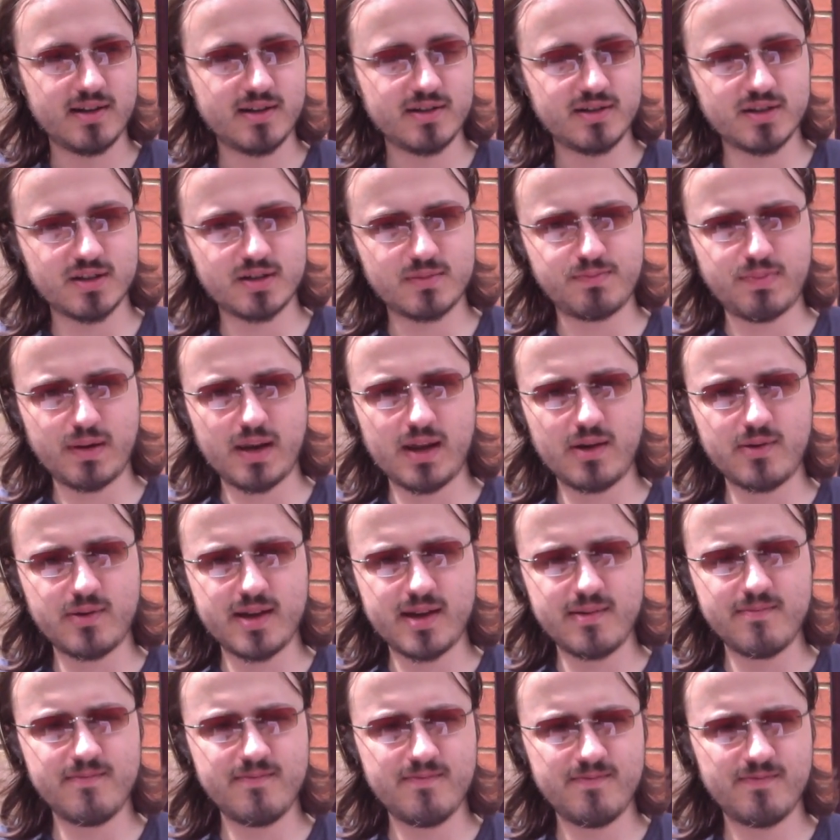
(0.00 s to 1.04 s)
just below
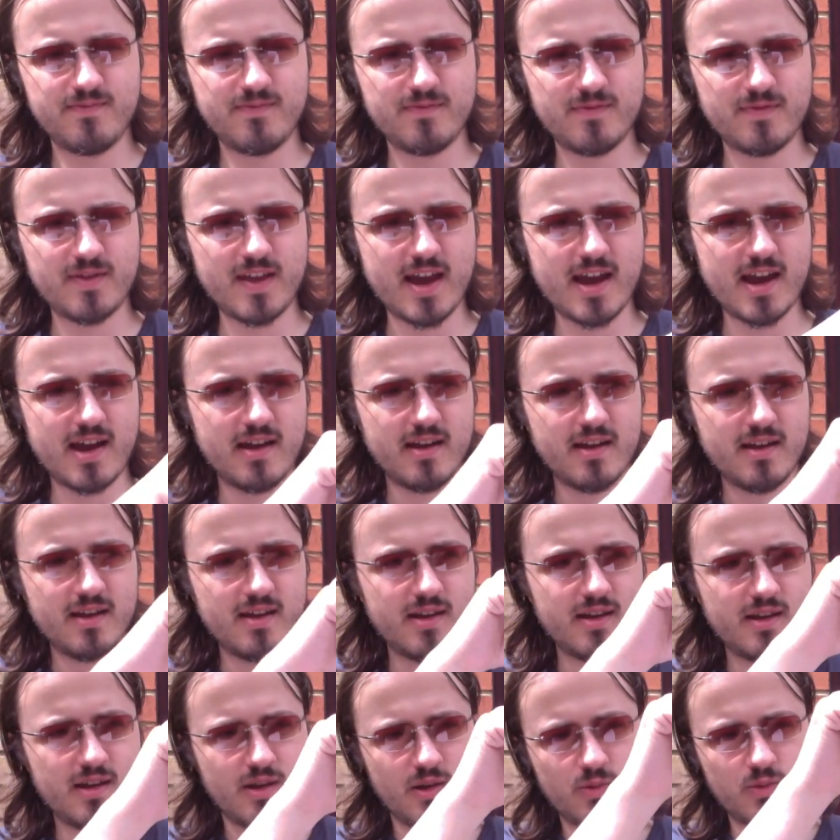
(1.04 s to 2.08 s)
him there
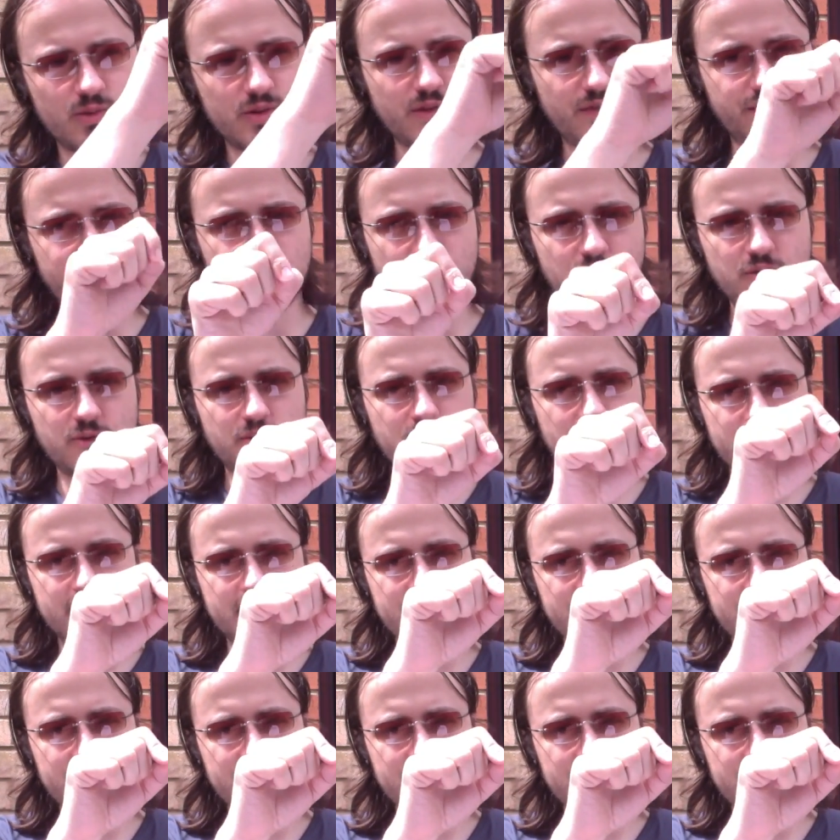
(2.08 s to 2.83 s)
with a few